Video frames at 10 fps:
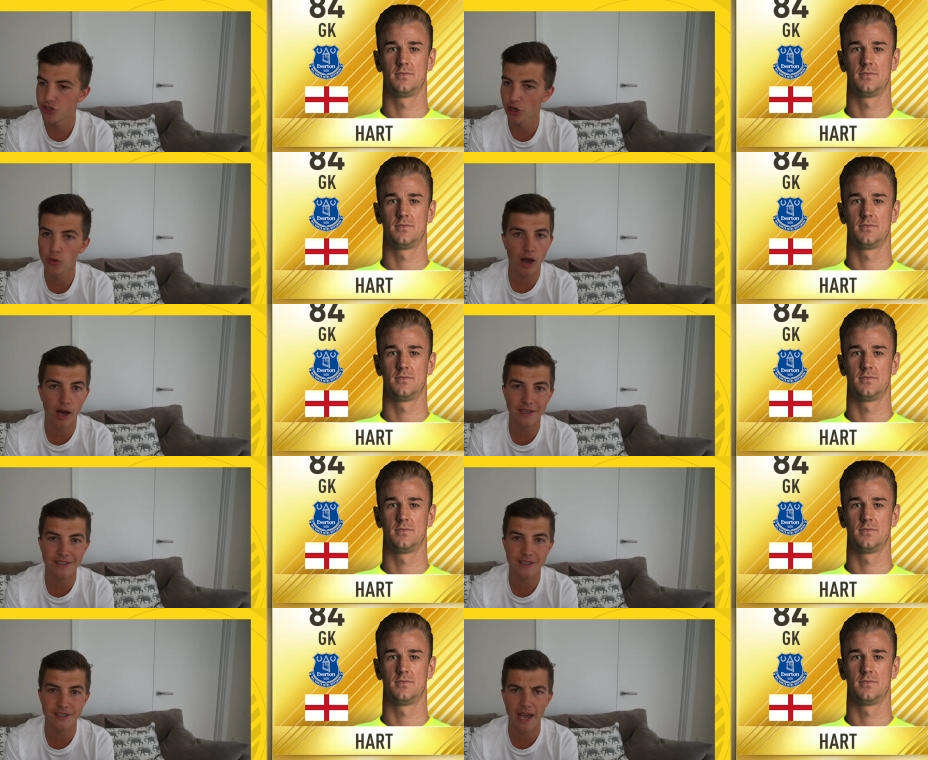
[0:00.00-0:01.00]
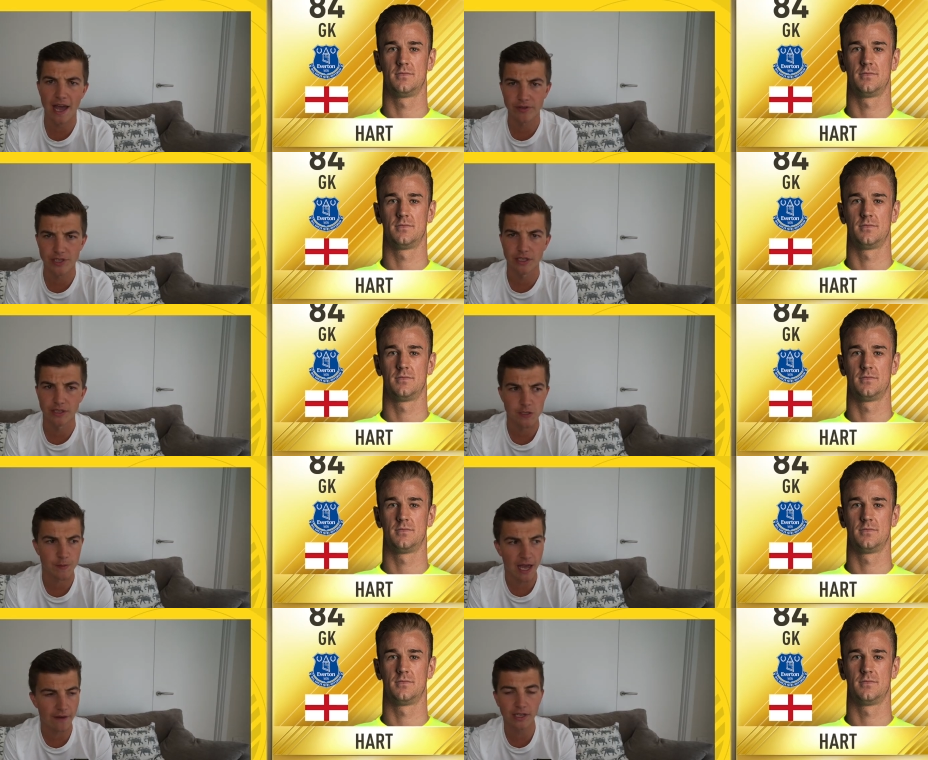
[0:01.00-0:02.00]
Speaker 1: Joe Hart to Everton. He's
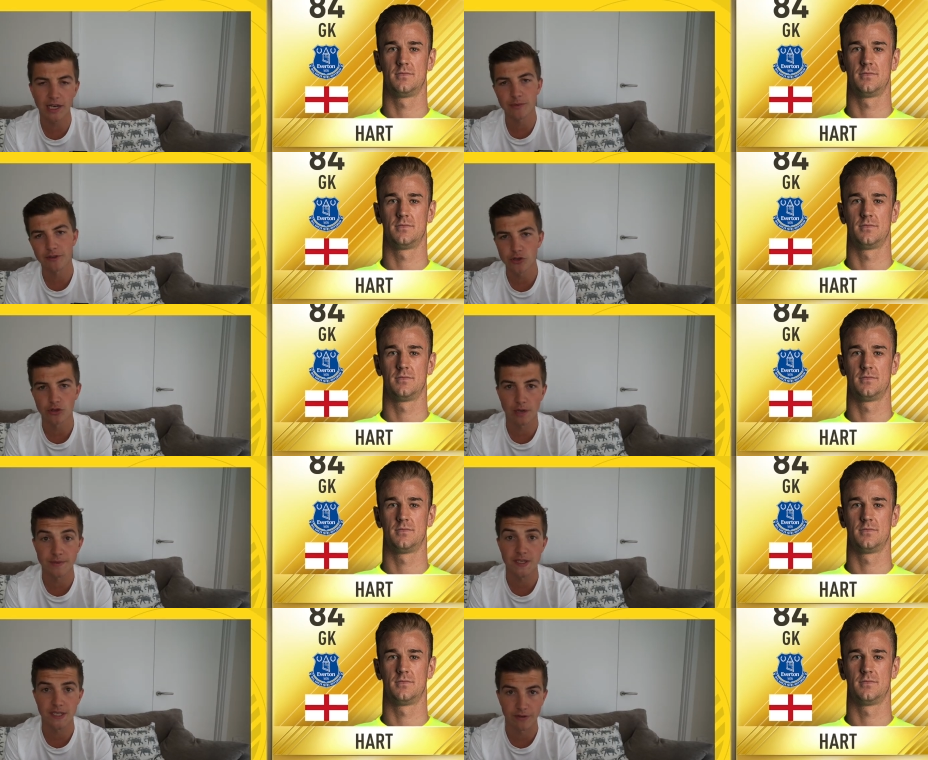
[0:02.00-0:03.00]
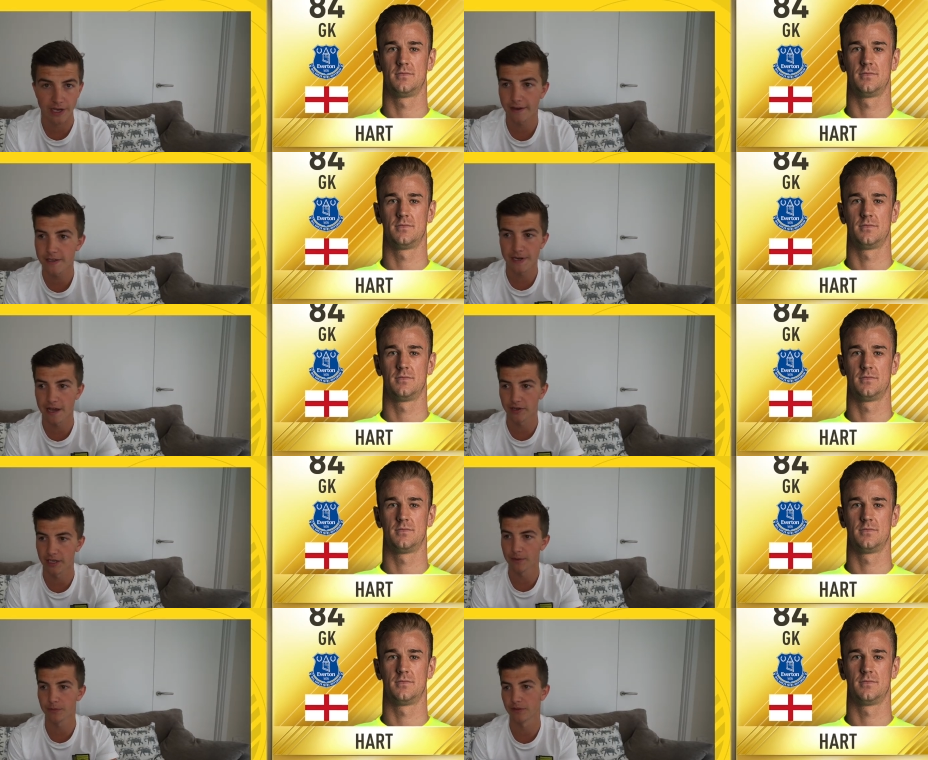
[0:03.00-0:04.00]
been heavily linked with a few clubs in Serie A. He's been heavily
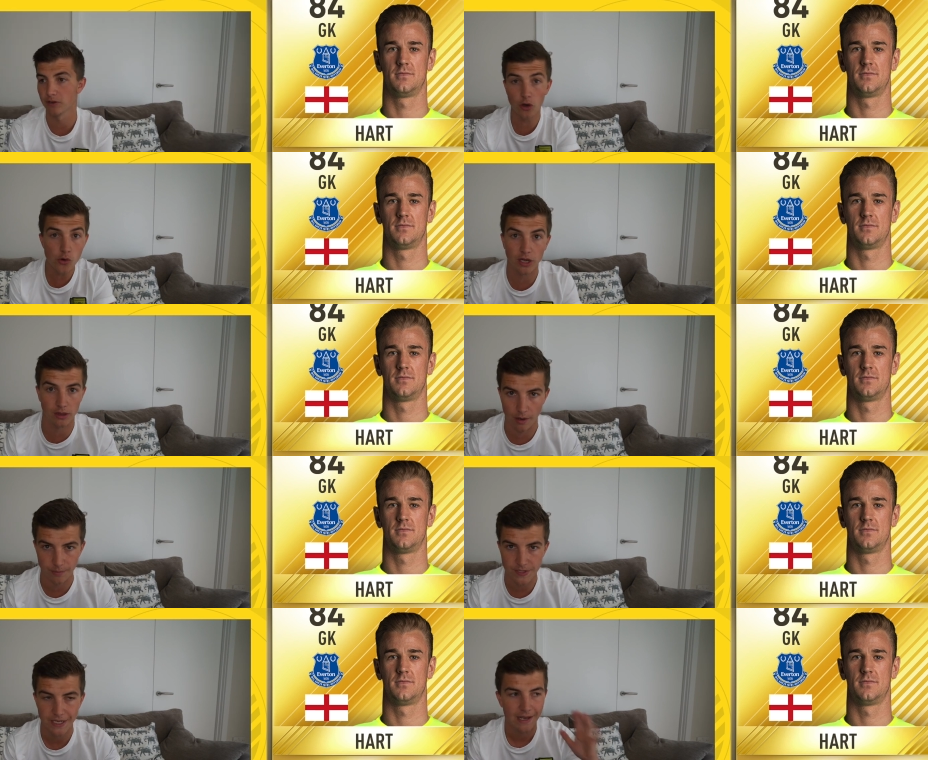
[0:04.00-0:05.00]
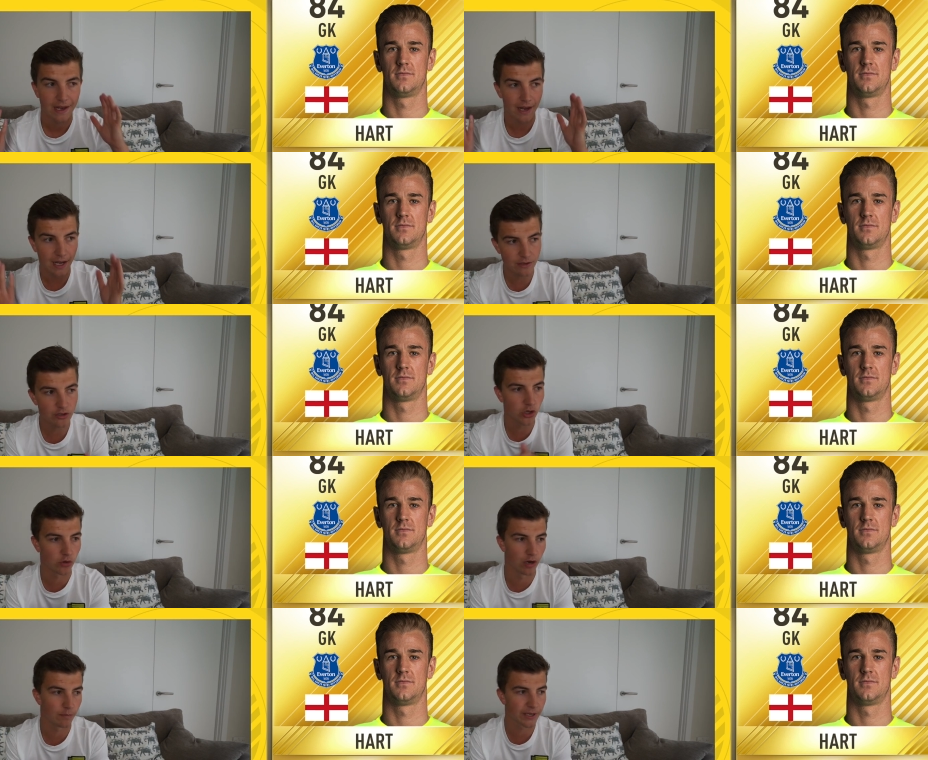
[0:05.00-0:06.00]
linked with a load of clubs in
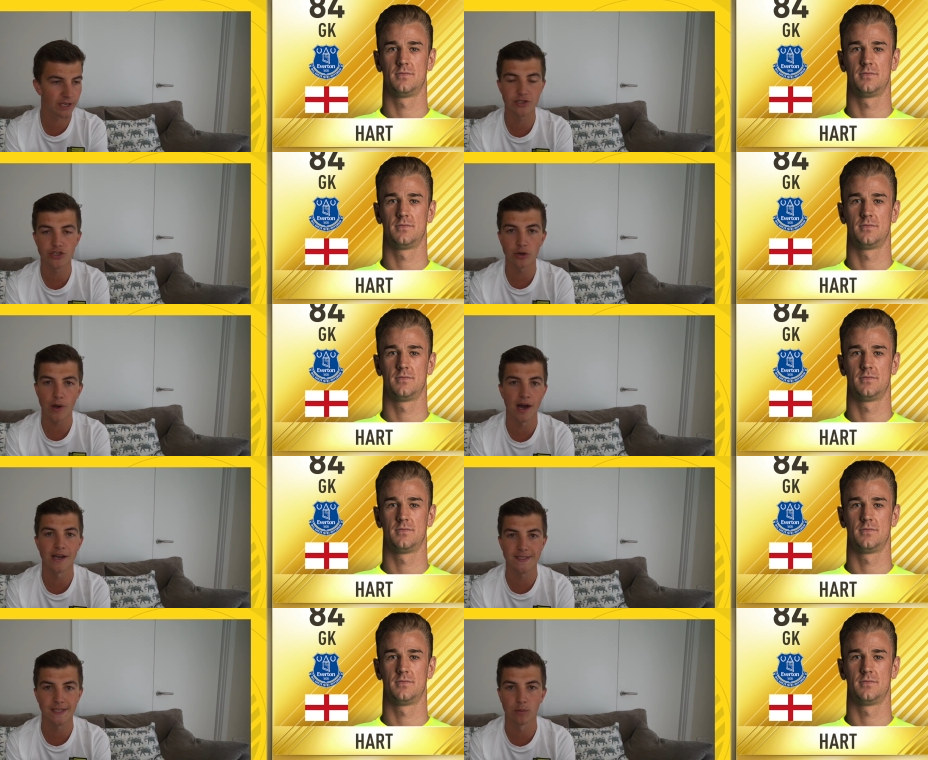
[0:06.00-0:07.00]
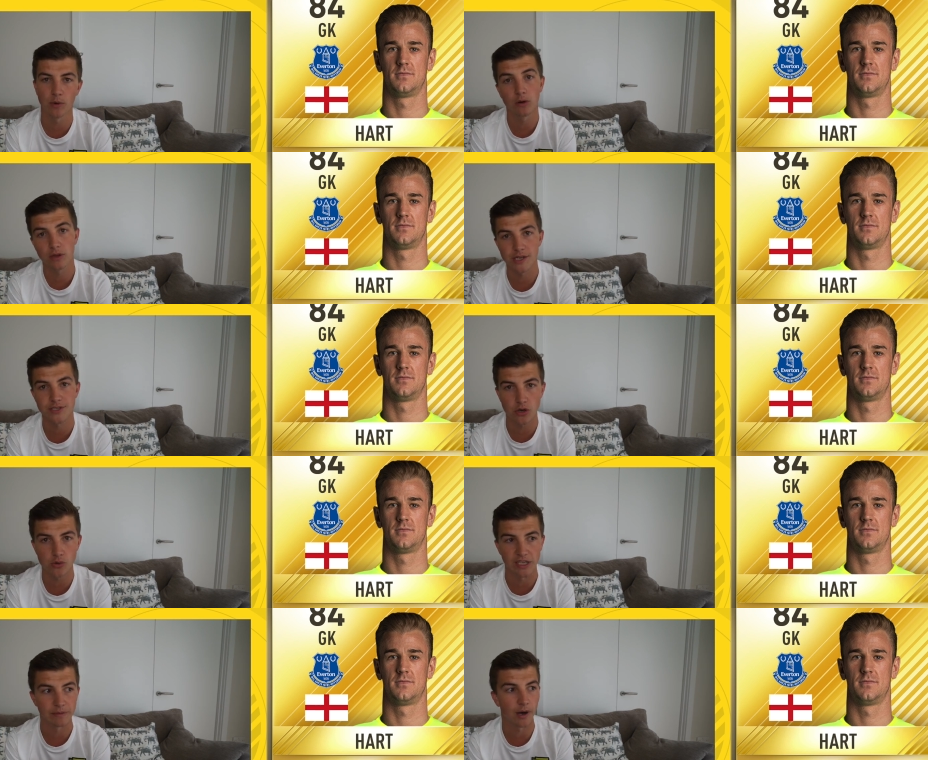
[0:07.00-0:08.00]
Europe because Joe Hart is still a world-class
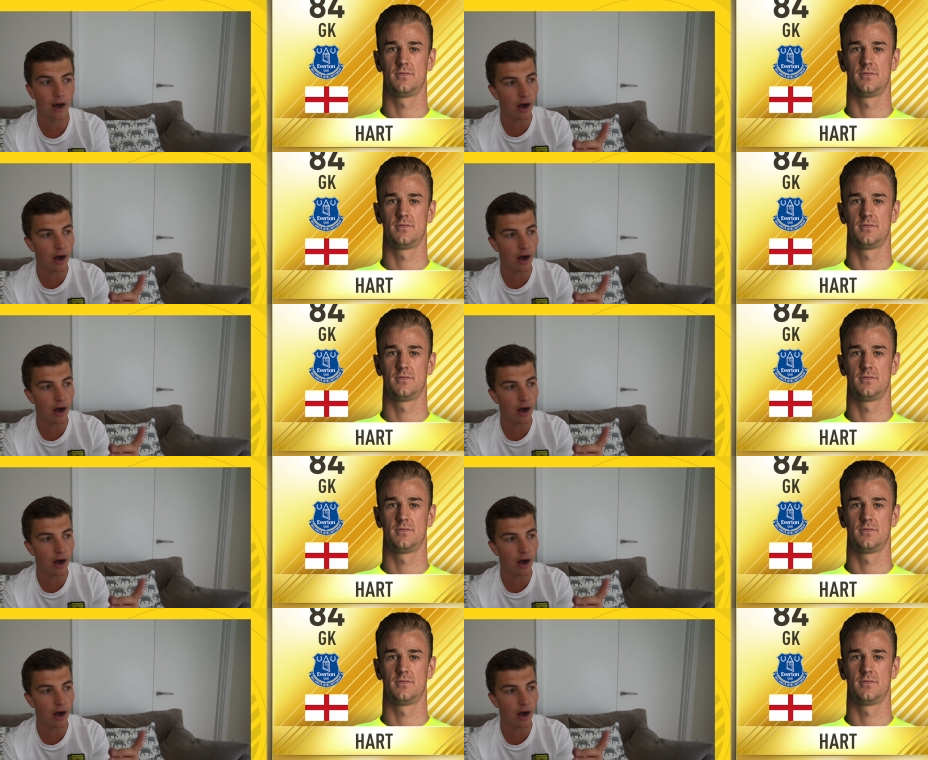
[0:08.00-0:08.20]
goalkeeper.